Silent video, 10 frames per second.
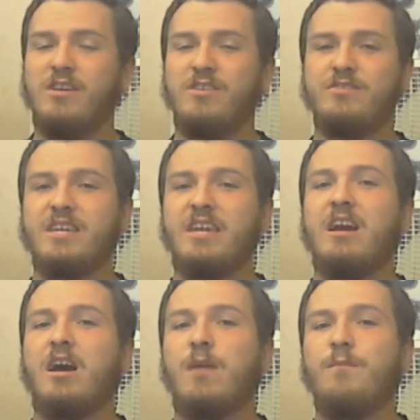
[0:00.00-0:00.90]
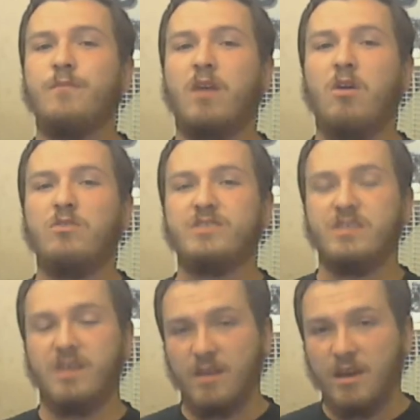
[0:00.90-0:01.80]
You see, uh,
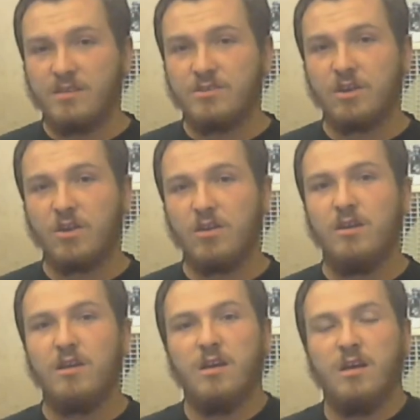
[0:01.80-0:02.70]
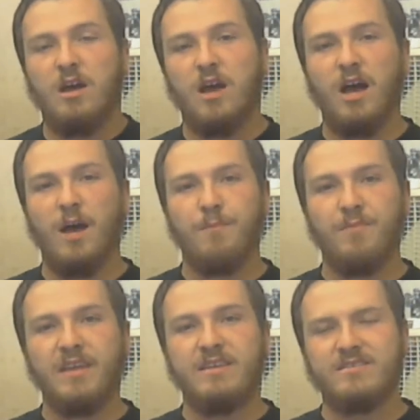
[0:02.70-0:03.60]
Coulson and Hunter, um,
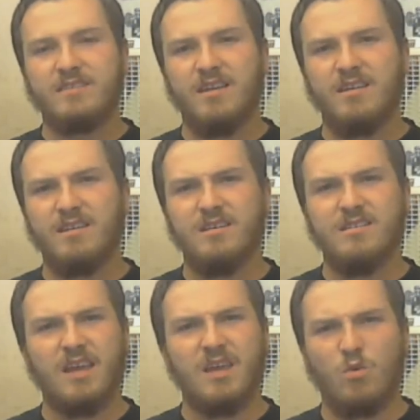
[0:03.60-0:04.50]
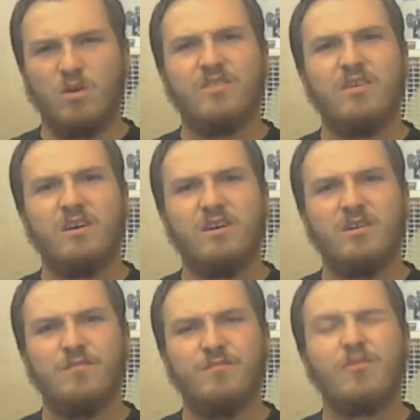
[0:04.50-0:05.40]
they decide to take one of the,